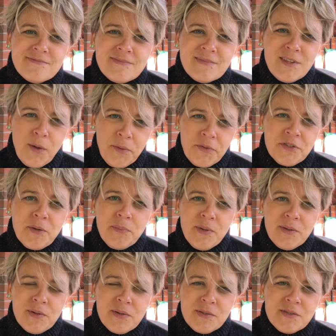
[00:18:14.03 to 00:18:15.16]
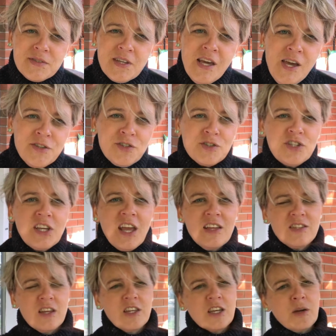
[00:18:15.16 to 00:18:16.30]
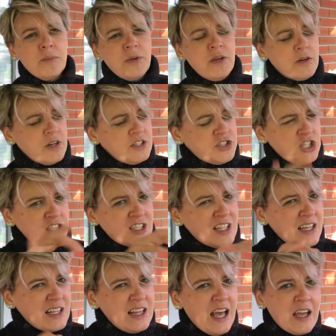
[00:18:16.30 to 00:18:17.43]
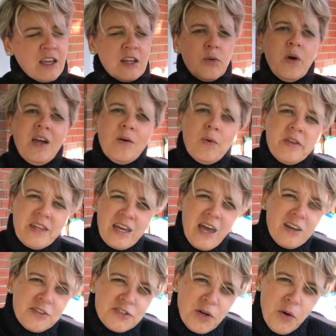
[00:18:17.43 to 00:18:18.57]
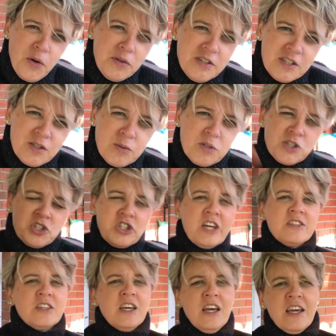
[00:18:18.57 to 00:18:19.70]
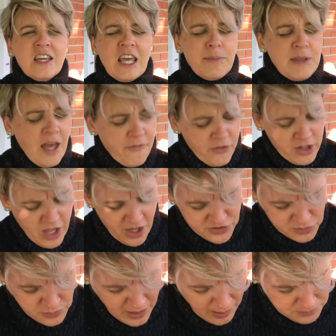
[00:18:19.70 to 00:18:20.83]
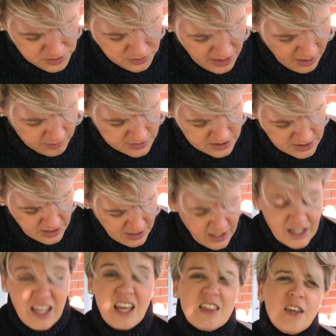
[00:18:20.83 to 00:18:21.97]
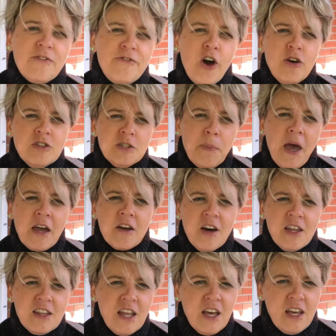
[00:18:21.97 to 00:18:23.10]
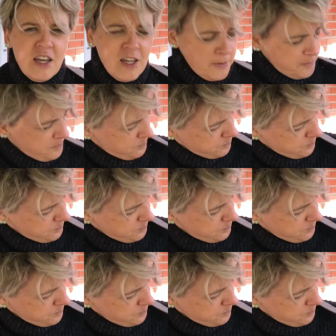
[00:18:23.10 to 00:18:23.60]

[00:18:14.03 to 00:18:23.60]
knows computers. So she gets on the computer and she's click-clacking away while the adults are holding the door shut. Keep that velociraptor out. Get the phones back online.